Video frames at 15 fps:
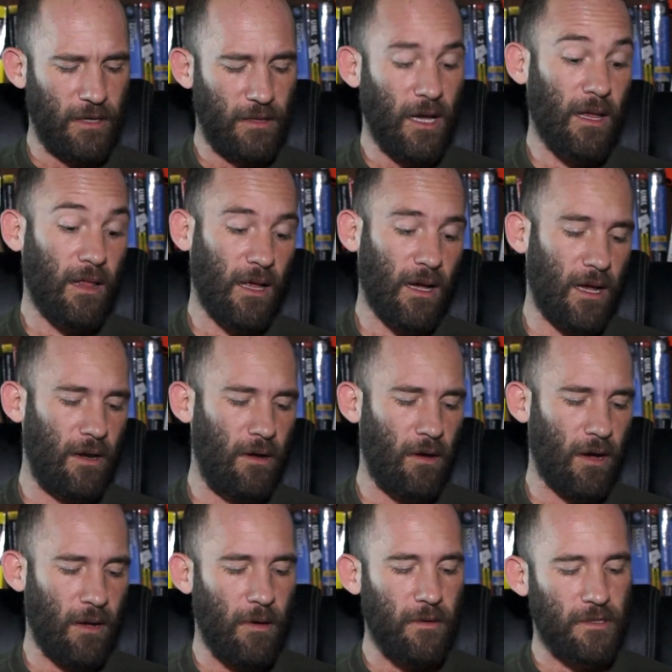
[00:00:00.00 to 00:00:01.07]
Like like I know I
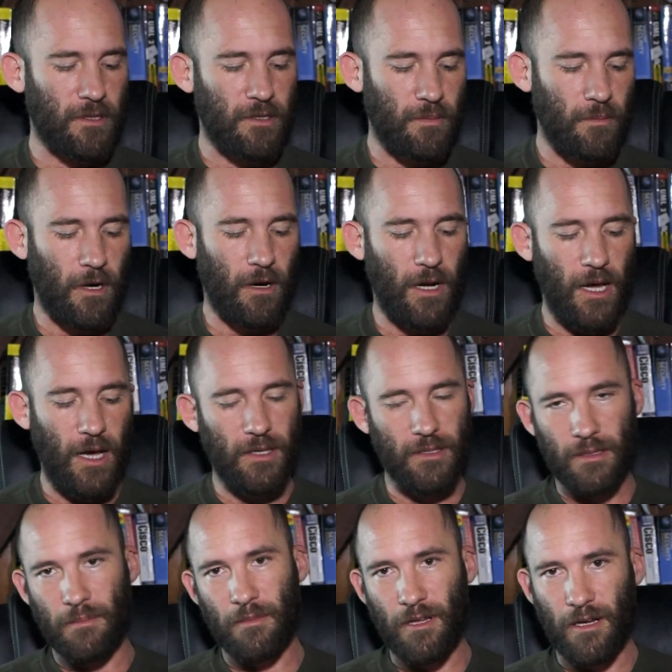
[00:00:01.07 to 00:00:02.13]
come off as a smartass
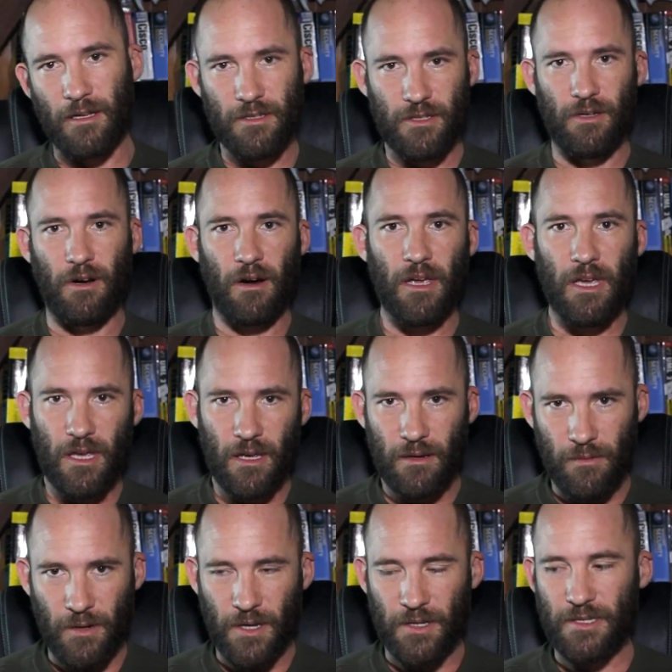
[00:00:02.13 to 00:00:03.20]
and I'm like snarky
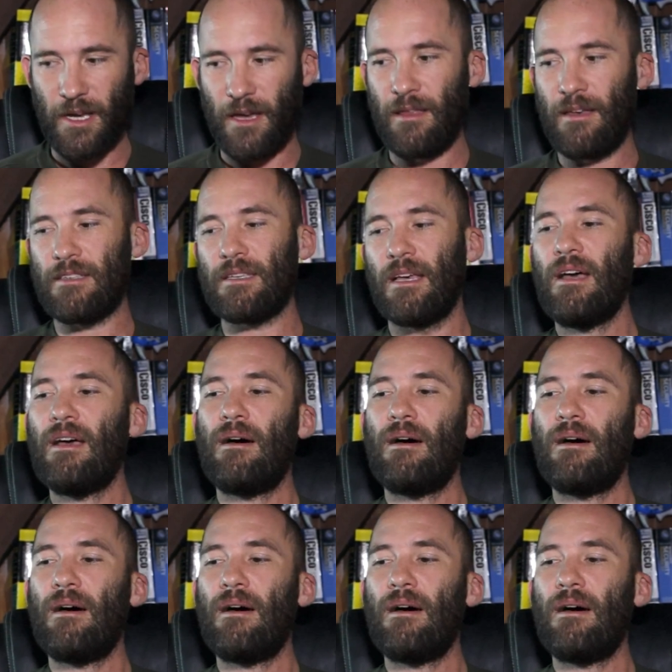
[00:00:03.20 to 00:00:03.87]
when I say this,